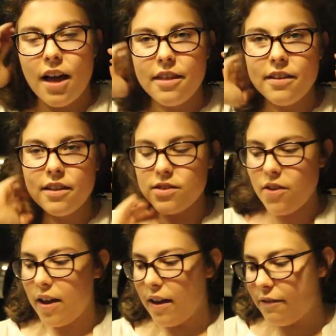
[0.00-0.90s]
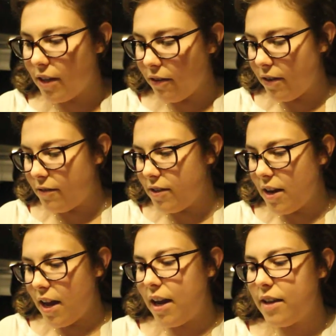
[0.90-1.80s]
I think that's all I have to get rid of
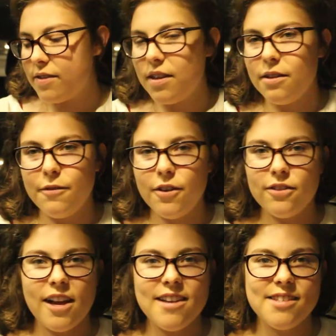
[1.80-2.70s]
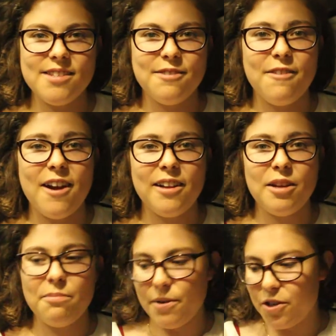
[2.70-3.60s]
today. It's gonna feel nice to
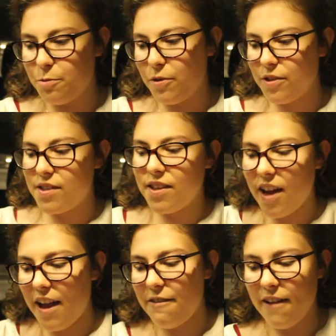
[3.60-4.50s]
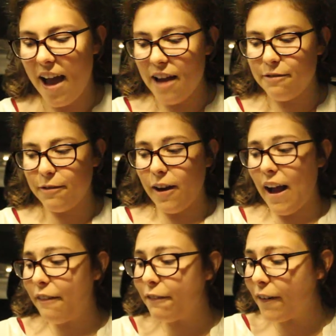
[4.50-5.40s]
finally purge books that I've had
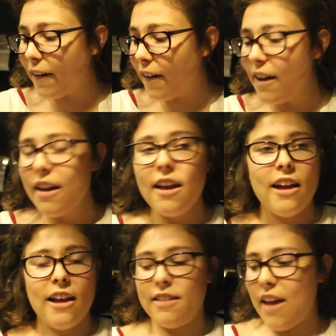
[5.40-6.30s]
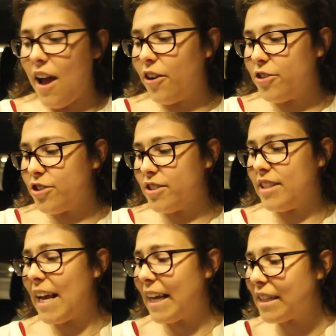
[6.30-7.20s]
forever and that are
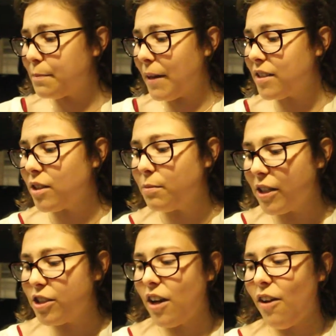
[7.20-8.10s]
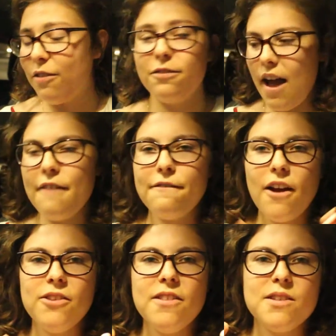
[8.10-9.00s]
just taking space on my shelf. I
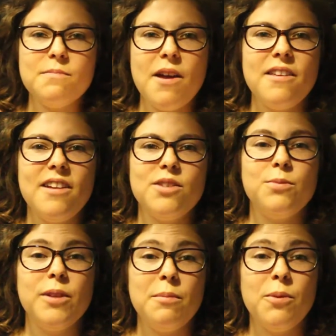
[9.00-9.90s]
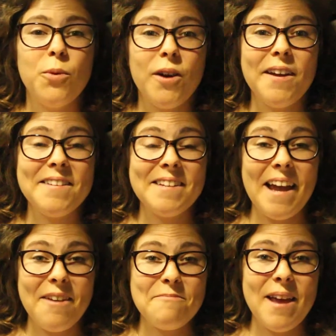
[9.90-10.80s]
found that this method has really been working to
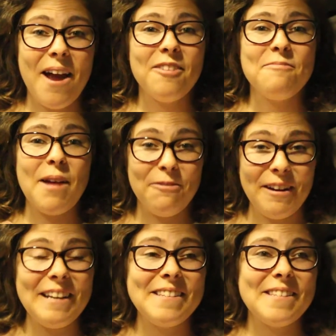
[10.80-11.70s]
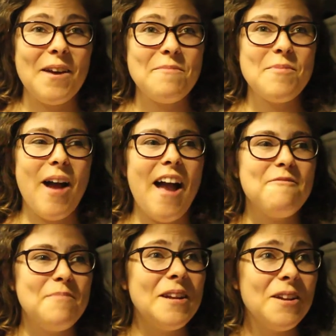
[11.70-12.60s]
get me out of my reading slump.
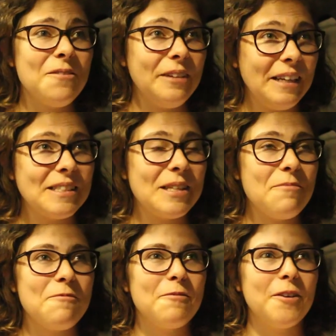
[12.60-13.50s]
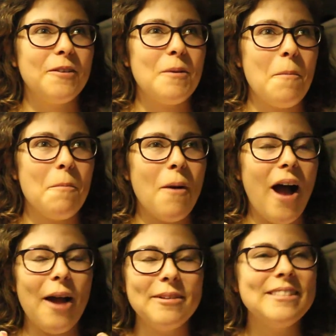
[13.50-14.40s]
I've been in a reading slump for,
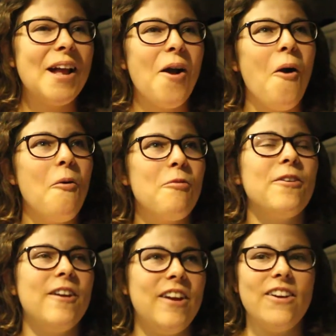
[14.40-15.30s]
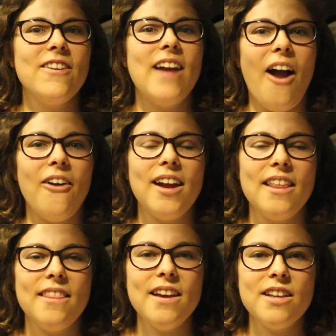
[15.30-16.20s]
I would say, over a year now, and
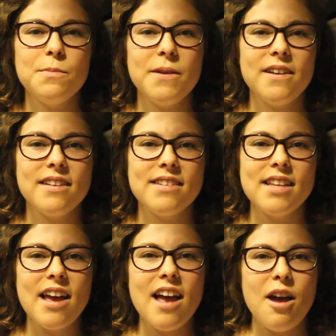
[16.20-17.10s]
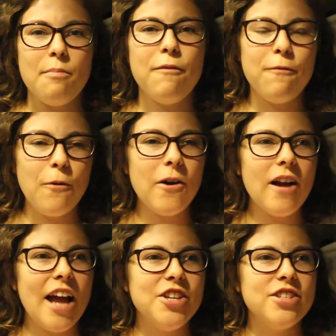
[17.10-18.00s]
I think it's because
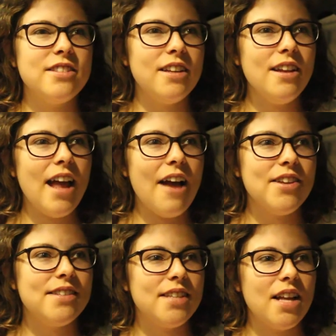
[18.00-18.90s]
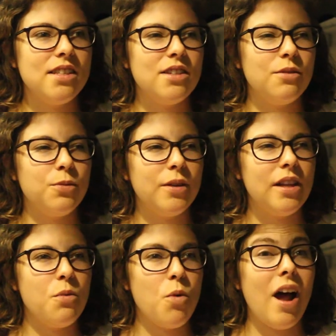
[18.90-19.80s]
before I just didn't have a sense of
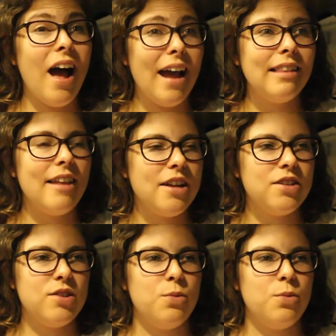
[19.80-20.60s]
really what I liked